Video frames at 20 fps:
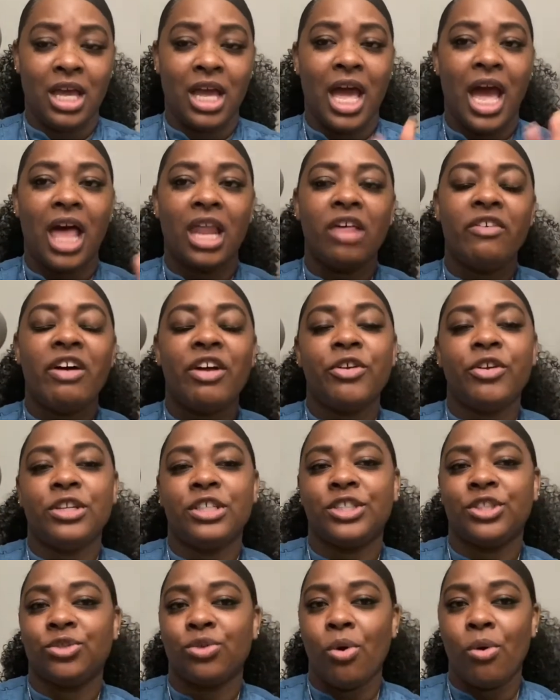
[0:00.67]
I love how you can
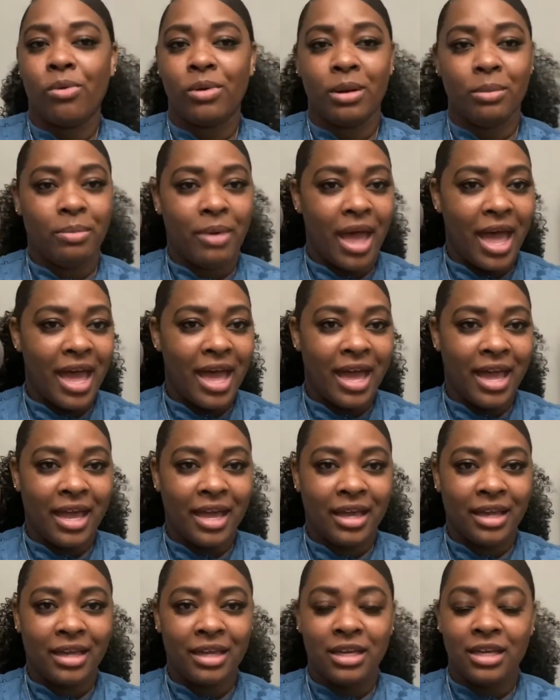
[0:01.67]
just throw in the
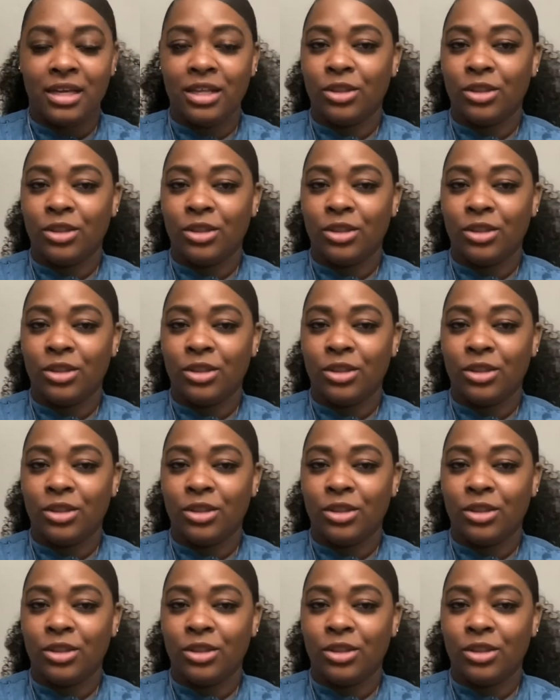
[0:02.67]
bag,